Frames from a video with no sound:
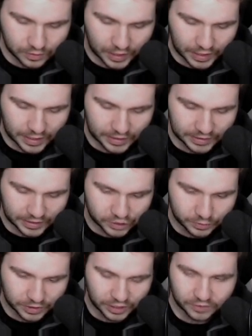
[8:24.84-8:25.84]
And that should
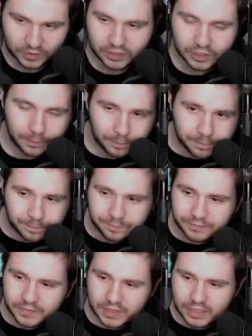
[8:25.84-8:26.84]
be the end of it. Yep.
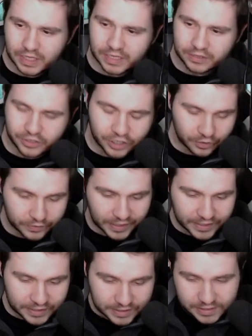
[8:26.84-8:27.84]
And there you go.
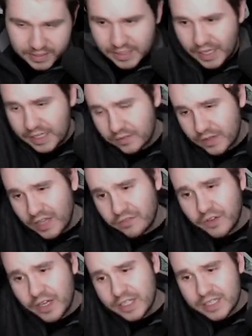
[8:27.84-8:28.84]
That is the end of that
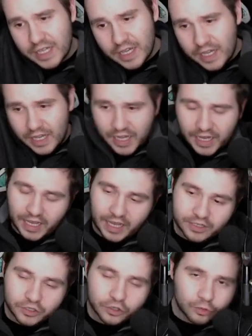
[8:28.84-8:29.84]
fight.
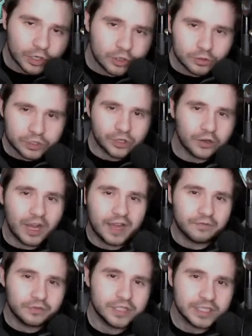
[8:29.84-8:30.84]
And you're going to want to gold star
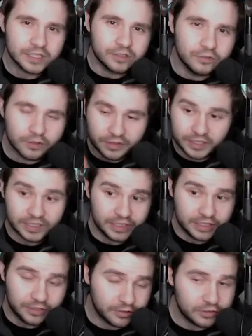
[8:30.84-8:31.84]
every single thing in
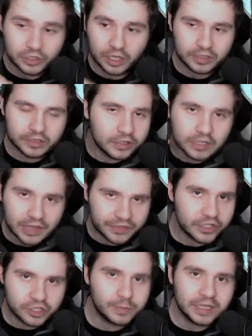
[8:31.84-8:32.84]
here.
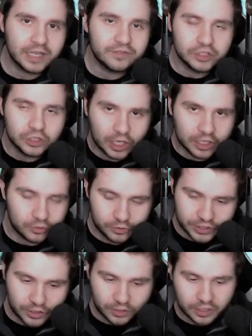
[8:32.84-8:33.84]
Nothing should be left not gold
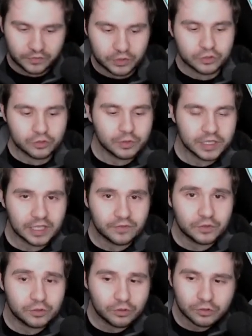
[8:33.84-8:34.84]
star. If you
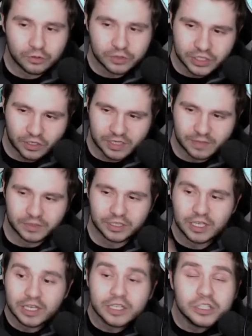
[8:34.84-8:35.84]
don't gold star something,
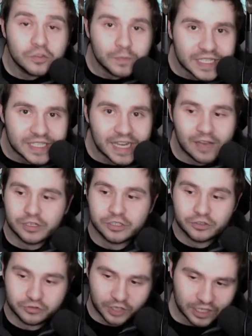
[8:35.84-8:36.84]
you missed out and
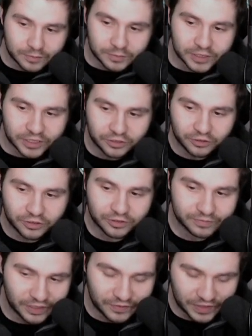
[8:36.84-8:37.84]
you're not completing your
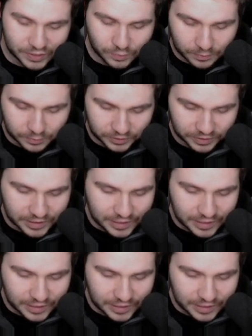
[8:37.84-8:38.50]
events properly.